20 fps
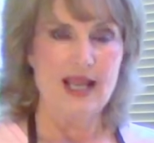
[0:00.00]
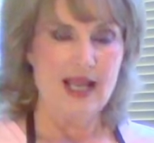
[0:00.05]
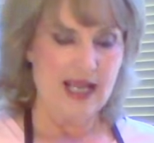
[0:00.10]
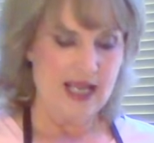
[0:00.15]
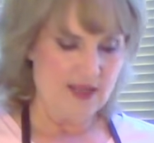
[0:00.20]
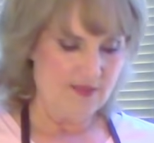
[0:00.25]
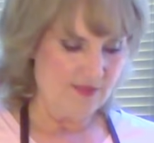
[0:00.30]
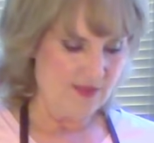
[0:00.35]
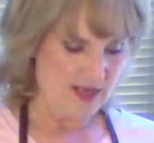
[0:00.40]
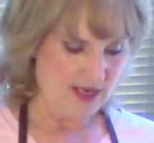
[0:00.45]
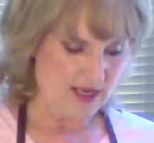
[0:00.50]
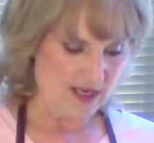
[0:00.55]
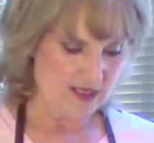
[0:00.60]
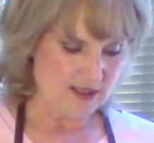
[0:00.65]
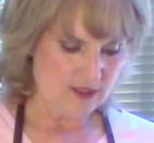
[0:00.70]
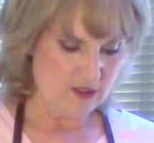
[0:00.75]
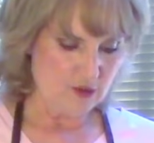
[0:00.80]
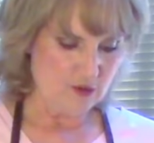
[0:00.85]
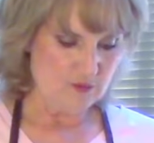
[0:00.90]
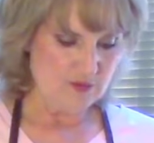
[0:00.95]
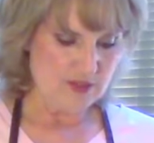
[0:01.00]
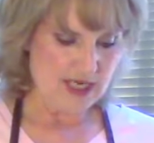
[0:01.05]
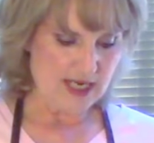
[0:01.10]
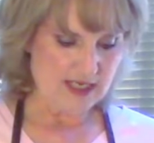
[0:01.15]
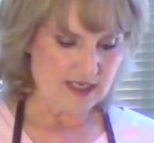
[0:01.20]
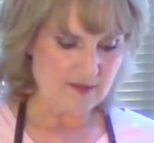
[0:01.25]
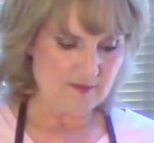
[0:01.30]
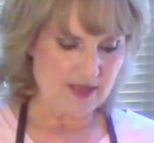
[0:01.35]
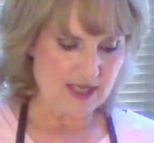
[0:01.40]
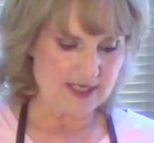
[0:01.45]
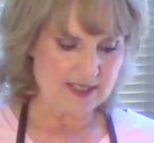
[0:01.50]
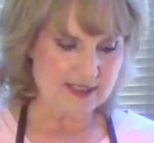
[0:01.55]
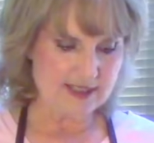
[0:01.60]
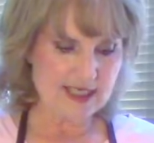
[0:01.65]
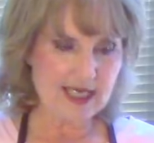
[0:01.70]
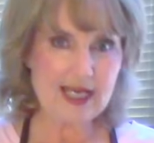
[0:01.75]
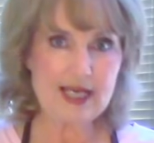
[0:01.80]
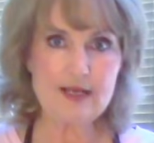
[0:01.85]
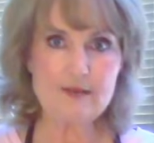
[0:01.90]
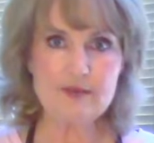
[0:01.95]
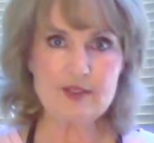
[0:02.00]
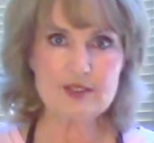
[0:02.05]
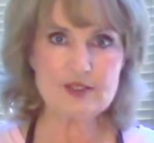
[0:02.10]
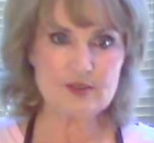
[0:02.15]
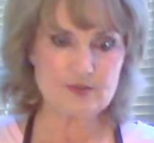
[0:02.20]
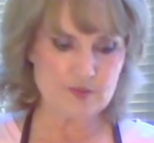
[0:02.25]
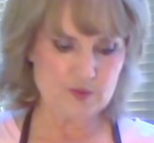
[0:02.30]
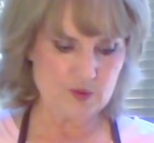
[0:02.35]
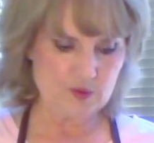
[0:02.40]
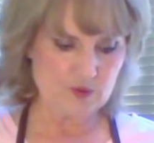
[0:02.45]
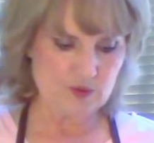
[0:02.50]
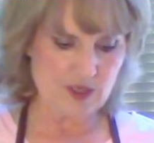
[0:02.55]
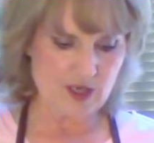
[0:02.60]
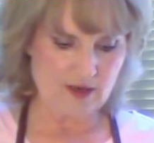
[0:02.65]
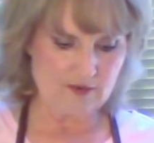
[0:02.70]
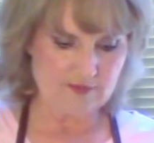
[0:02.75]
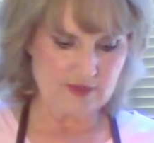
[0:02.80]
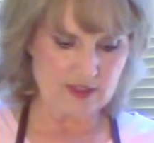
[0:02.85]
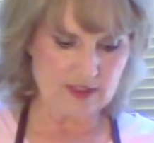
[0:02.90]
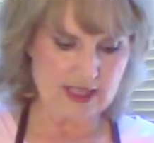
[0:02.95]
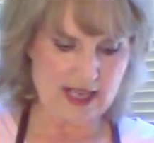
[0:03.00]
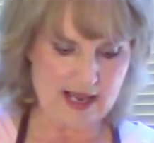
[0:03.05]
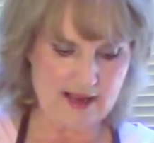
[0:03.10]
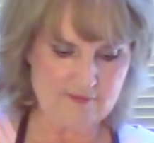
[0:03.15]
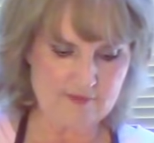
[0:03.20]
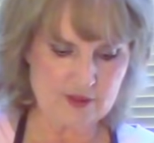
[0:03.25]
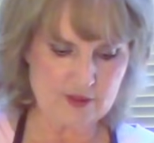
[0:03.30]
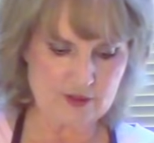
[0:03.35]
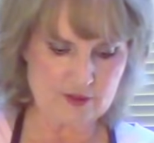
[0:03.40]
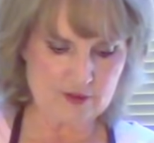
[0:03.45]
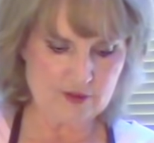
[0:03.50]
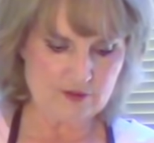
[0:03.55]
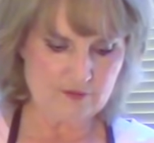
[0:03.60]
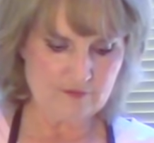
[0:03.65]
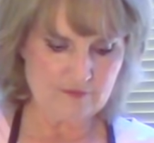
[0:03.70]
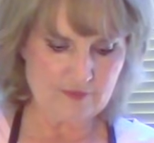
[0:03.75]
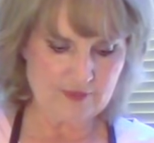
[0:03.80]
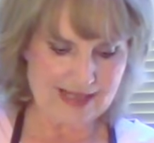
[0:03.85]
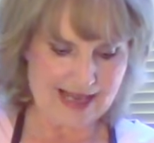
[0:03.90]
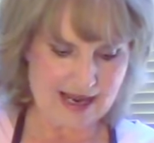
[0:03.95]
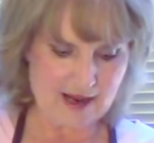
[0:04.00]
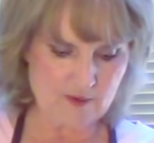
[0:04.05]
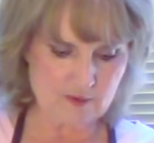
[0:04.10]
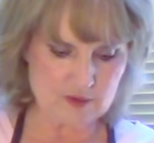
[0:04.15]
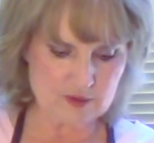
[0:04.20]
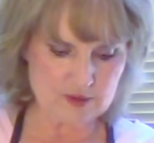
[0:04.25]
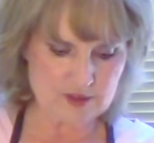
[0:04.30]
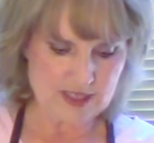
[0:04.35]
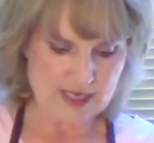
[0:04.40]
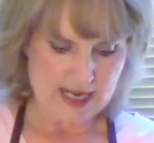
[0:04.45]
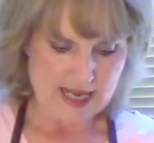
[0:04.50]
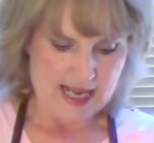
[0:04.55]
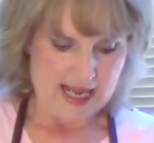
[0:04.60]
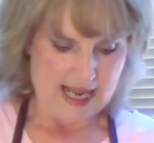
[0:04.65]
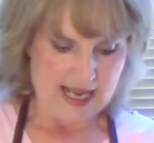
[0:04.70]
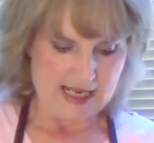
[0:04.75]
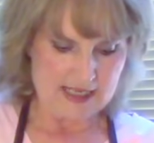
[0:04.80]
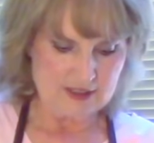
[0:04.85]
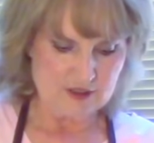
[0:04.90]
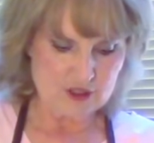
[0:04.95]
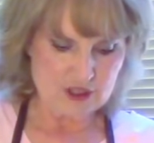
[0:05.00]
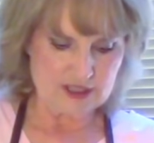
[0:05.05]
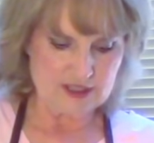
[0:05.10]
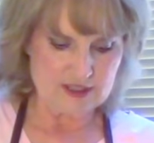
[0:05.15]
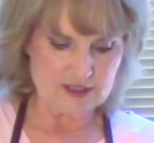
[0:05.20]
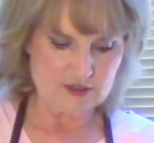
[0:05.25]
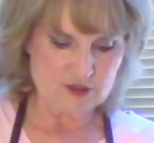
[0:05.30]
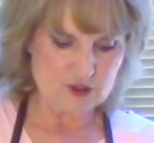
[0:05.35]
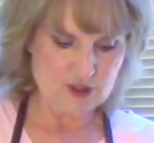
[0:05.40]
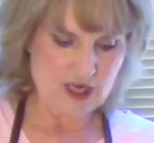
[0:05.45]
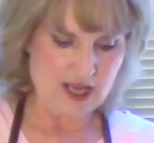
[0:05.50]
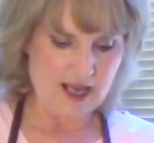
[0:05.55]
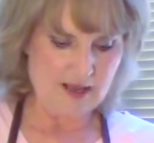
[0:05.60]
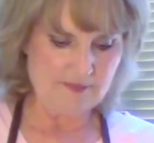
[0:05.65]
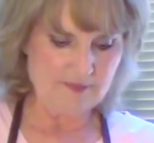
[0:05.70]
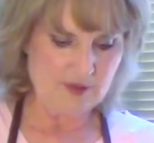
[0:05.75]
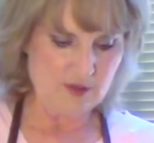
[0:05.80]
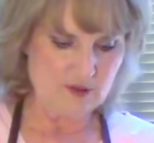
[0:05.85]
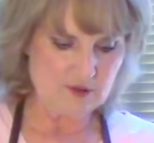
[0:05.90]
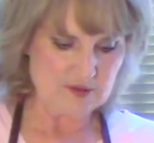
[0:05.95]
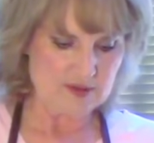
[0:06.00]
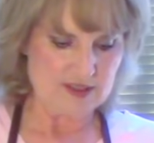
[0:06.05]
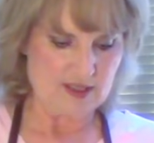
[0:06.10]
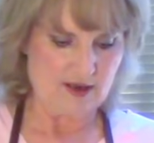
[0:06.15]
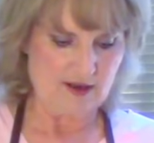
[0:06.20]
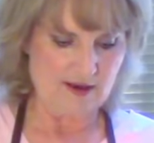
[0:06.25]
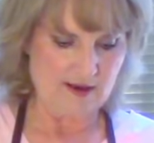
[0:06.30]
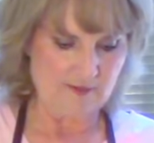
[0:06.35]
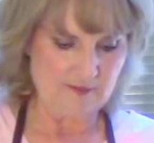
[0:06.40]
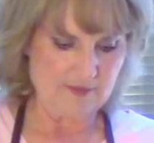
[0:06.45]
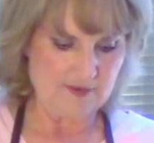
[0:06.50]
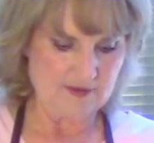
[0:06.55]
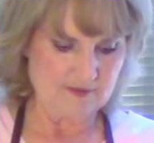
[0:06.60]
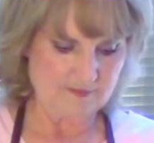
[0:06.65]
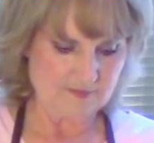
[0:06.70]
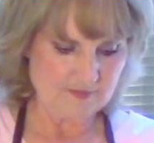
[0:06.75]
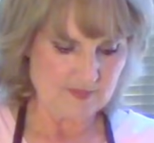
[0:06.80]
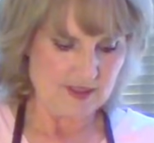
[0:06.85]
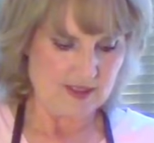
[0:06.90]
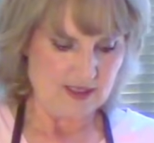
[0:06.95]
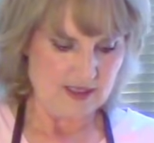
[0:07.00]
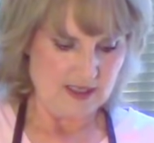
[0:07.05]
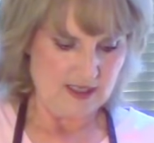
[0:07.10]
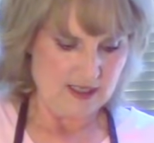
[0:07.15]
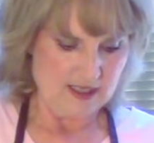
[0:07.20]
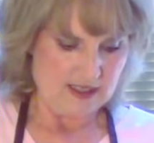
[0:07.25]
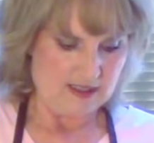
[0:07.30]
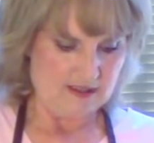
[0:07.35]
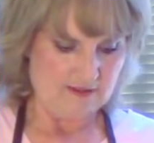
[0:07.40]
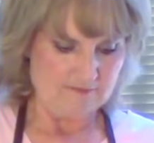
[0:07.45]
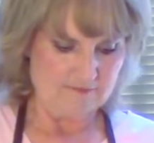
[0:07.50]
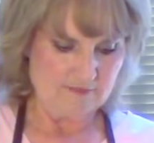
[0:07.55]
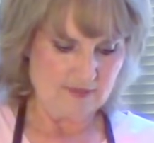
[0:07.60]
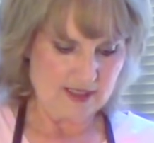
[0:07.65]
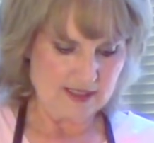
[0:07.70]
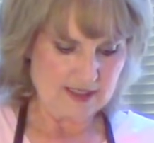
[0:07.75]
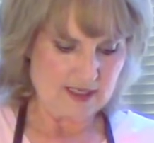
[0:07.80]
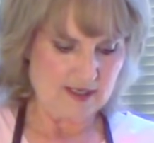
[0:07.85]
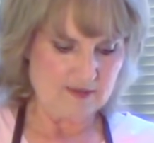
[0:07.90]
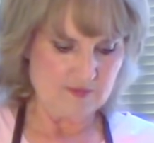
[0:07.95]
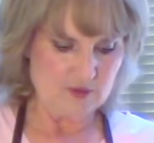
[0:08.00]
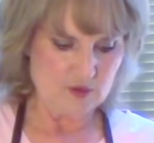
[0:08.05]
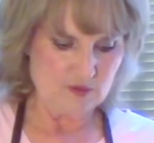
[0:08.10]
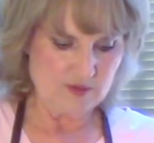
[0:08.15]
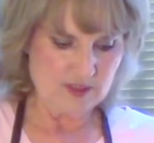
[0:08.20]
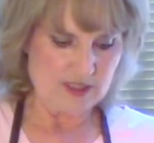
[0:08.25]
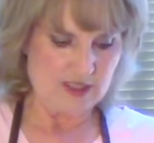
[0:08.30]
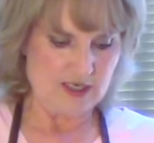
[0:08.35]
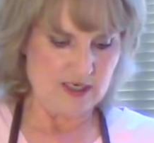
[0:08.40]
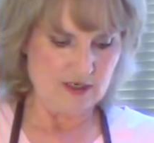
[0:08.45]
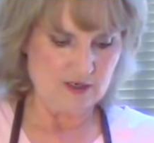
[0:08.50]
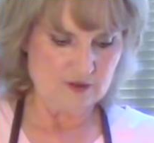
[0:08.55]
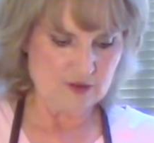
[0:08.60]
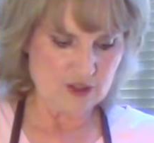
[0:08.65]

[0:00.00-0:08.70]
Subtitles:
and then you take about a tablespoon of the lavender flowers and just chop those up like I'm doing here.